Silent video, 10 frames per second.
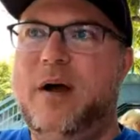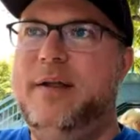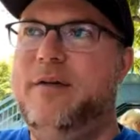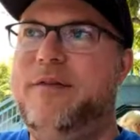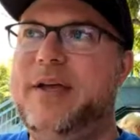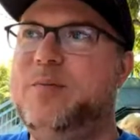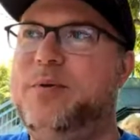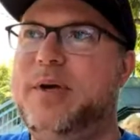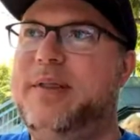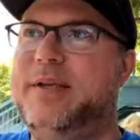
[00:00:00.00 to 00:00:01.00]

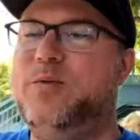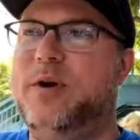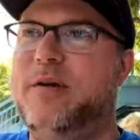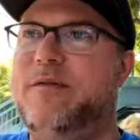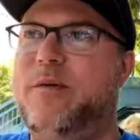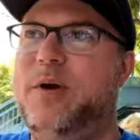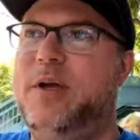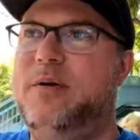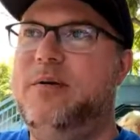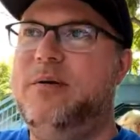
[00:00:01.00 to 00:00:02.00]
Facebook and that's working for
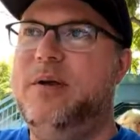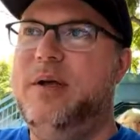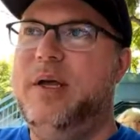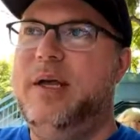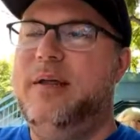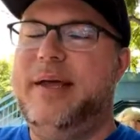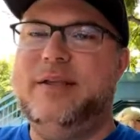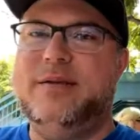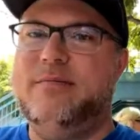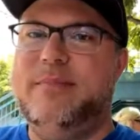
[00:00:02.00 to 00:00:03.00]
you,
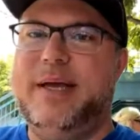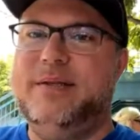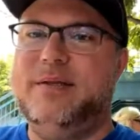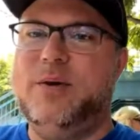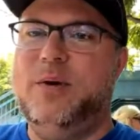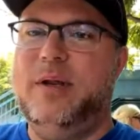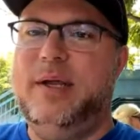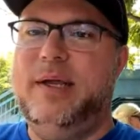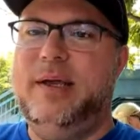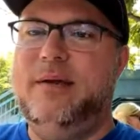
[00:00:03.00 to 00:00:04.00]
that's
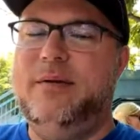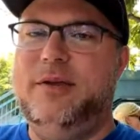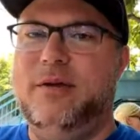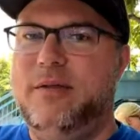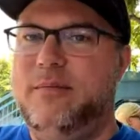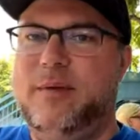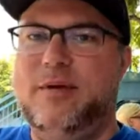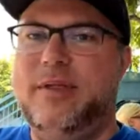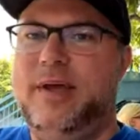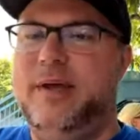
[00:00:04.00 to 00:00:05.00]
totally your
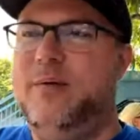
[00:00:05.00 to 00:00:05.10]
thing.